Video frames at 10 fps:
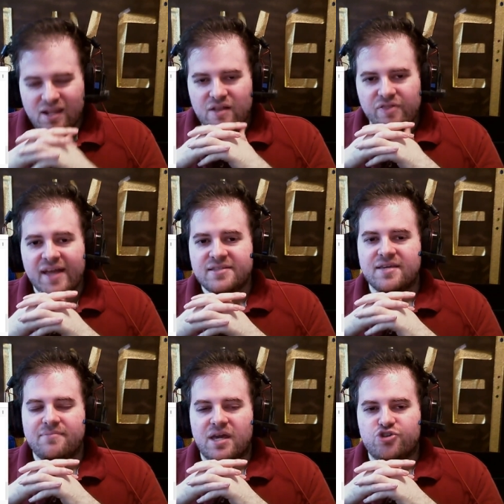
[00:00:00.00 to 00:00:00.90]
that's a
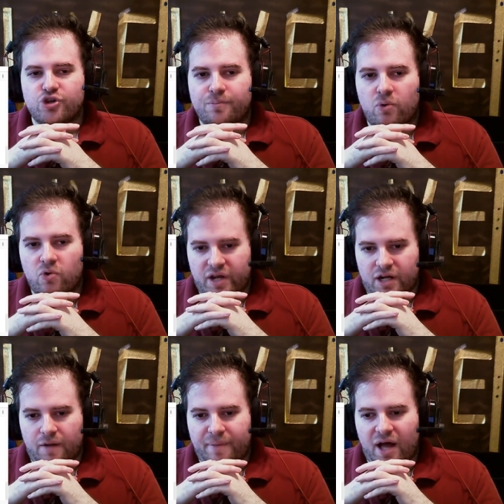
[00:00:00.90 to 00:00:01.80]
major point
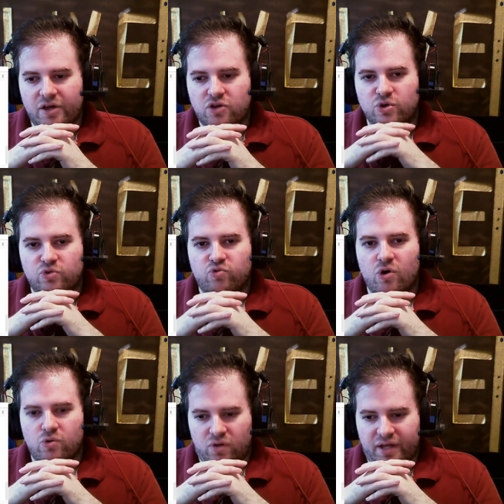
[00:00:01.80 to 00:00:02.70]
about a good
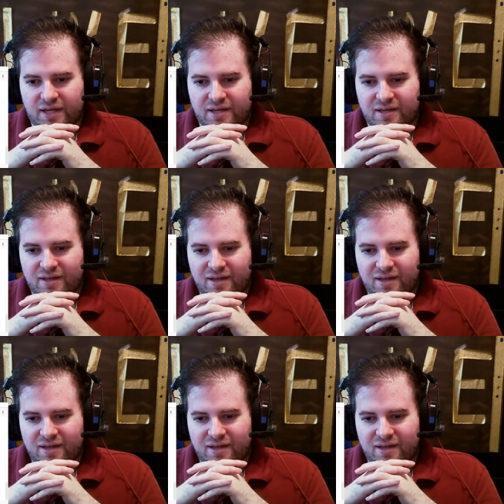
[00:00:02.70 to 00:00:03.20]
roguelike.